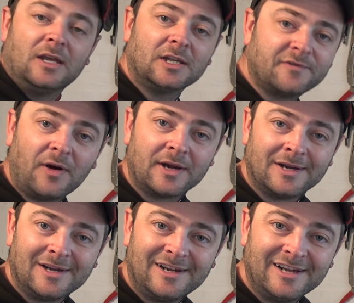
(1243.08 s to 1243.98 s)
that's fine,
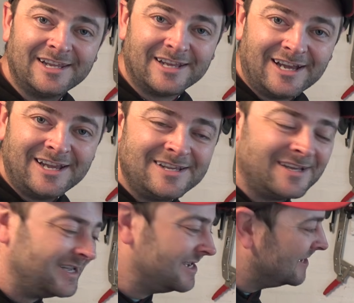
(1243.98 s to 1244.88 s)
isn't it, eh?
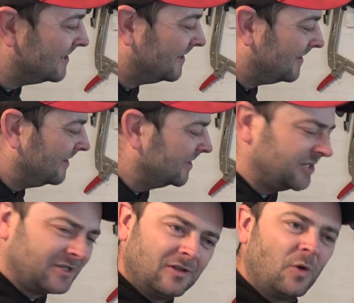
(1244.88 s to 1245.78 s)
That's
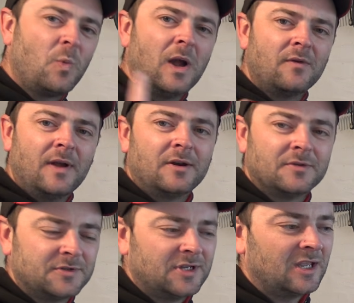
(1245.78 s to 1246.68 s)
just a long way around
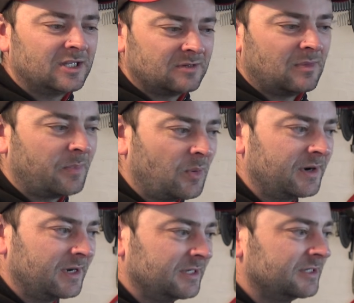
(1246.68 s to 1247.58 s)
of saying to my
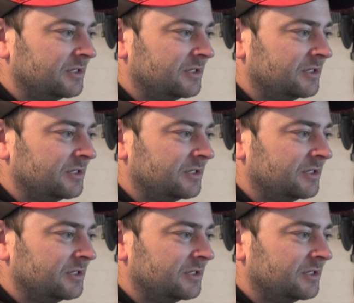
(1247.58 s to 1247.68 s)
point is,